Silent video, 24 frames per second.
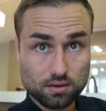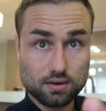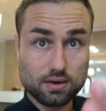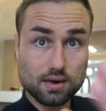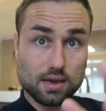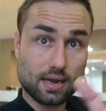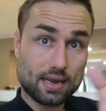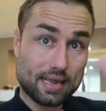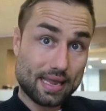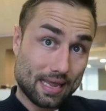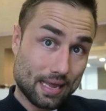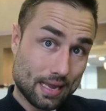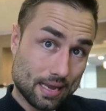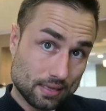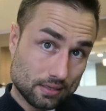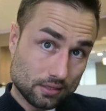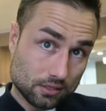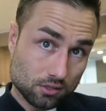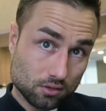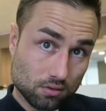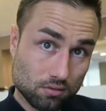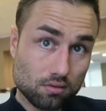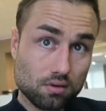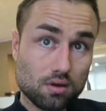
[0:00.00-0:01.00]
Not
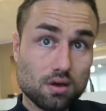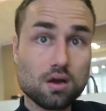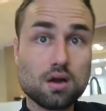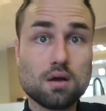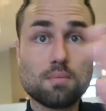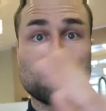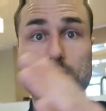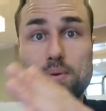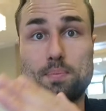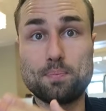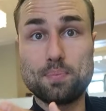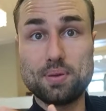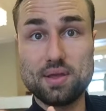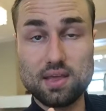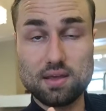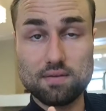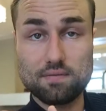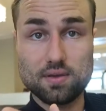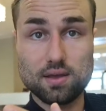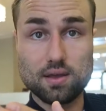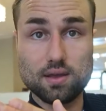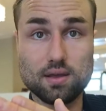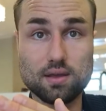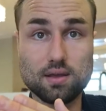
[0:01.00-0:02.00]
cancel, but
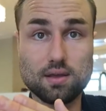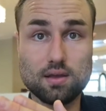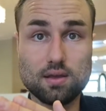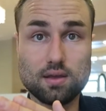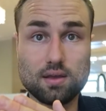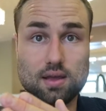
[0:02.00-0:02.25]
pivot.